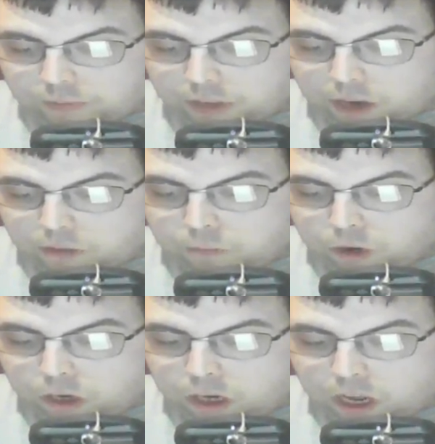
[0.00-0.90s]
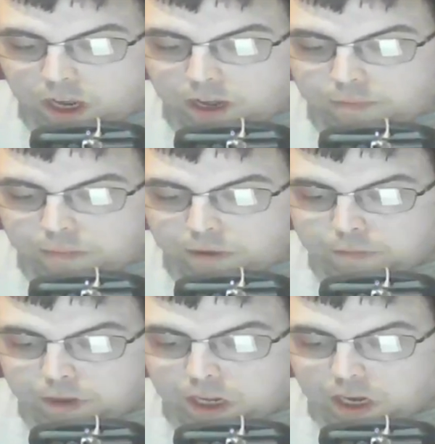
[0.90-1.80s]
and one that had been
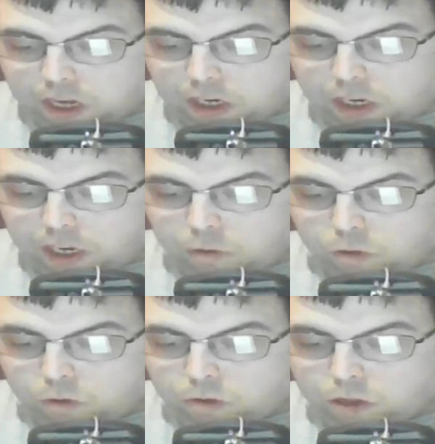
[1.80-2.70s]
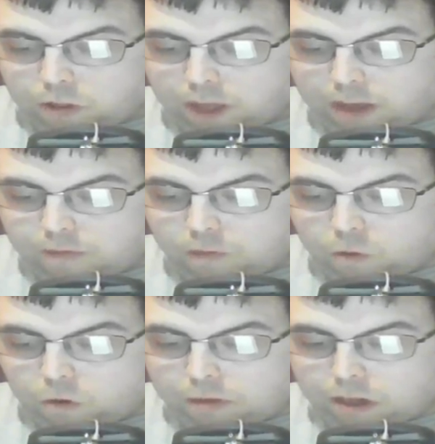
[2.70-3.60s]
particularly cruel to their
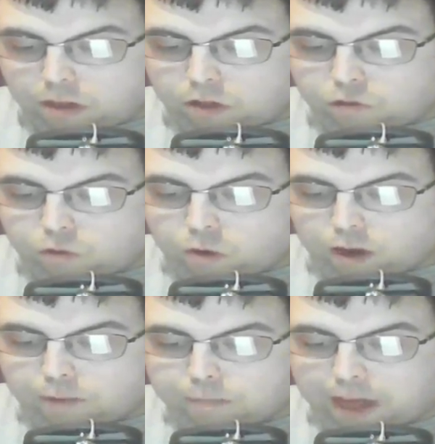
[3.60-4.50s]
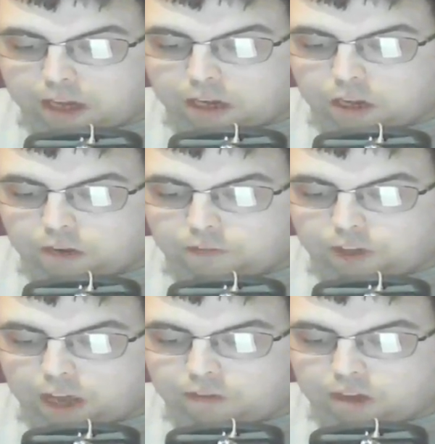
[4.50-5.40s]
former true companion
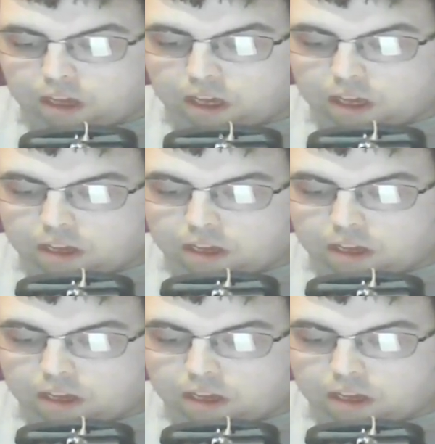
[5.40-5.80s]
Vivi.